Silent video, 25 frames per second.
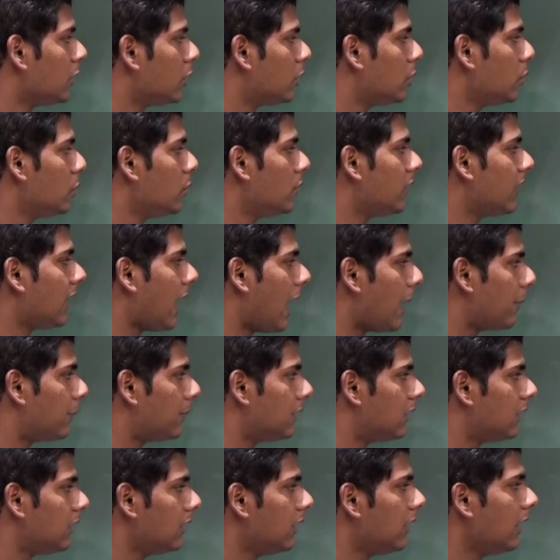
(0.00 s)
to
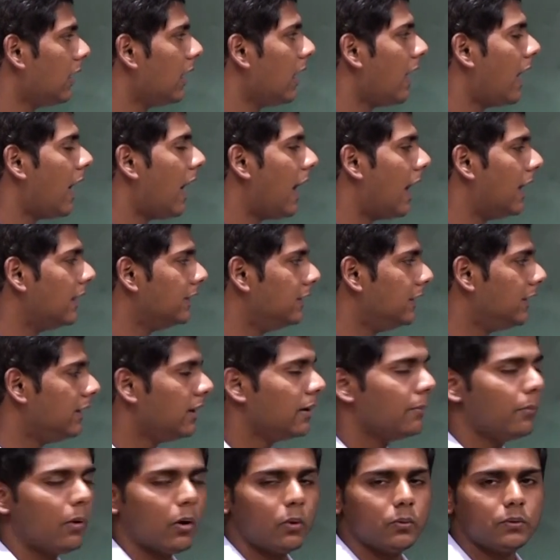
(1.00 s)
capital and the
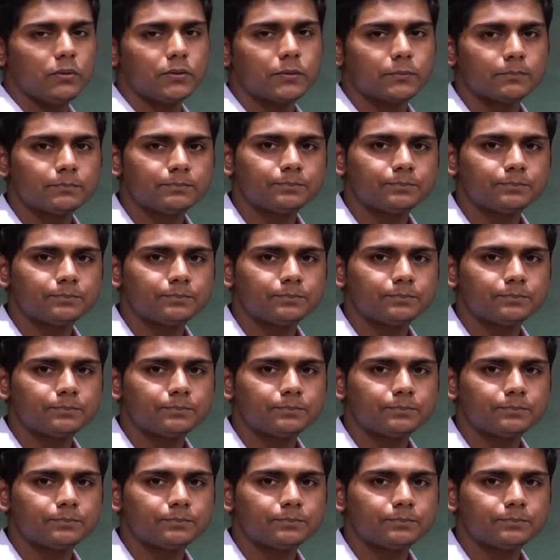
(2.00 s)
amount.